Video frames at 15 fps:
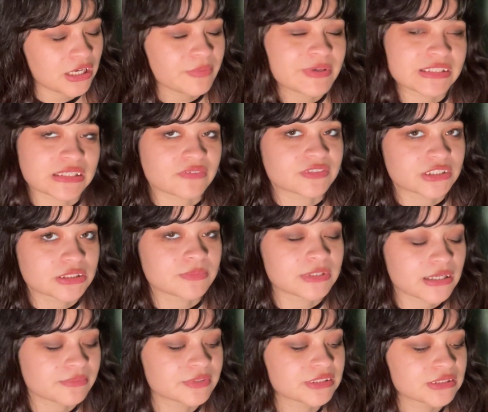can be selfish
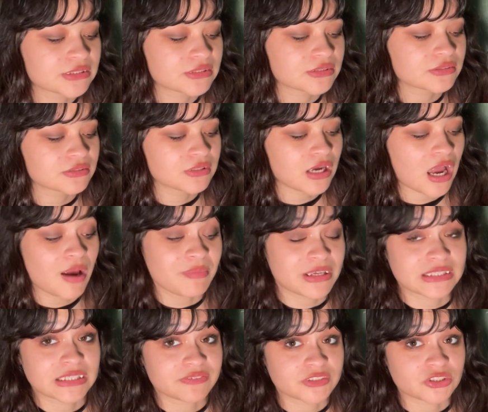sometimes. I'm
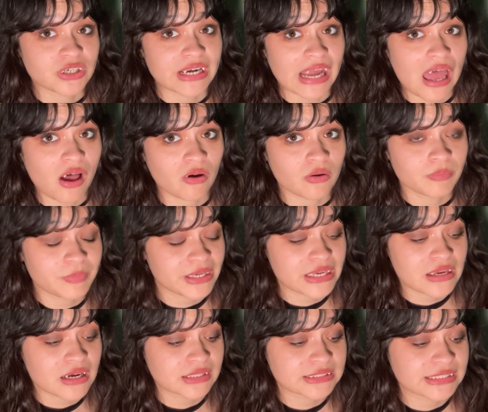being selfish right now,
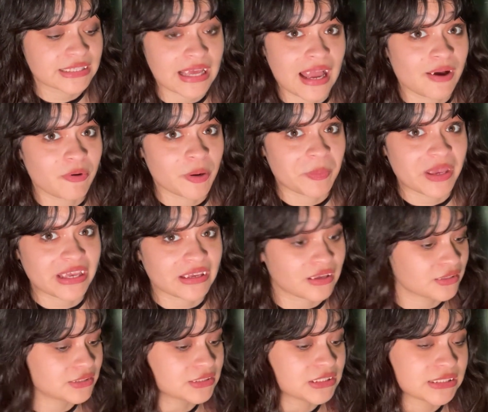making content that I want to make.
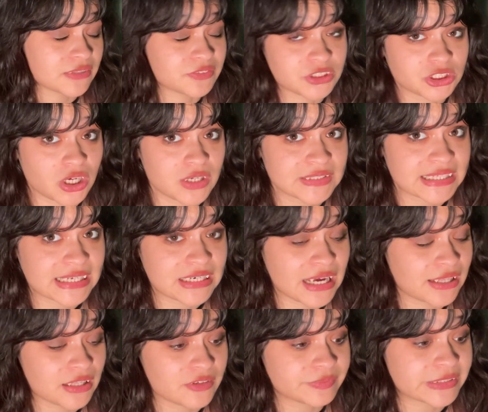Selfish content.
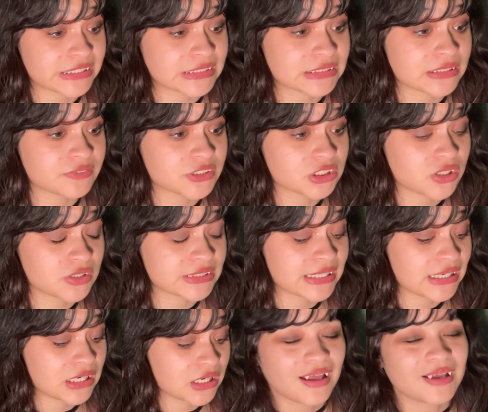I love making selfish
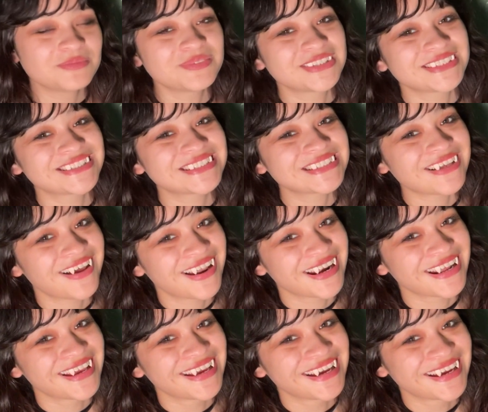content. I'm
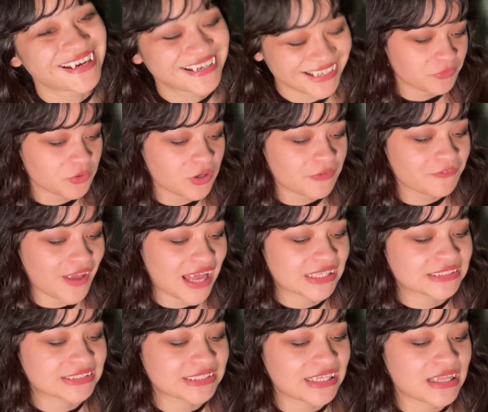Sonic. You are
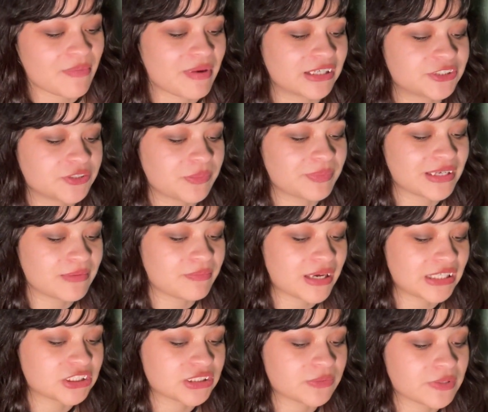fast, and that makes you a bit
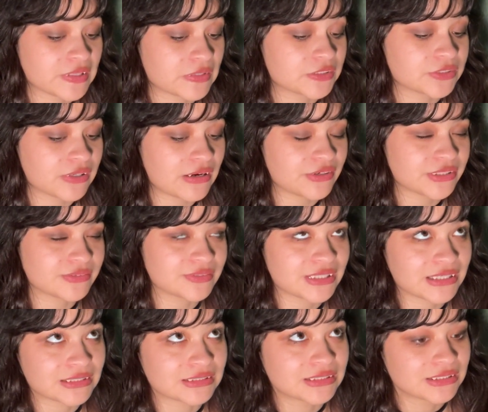impatient with those around you, yeah.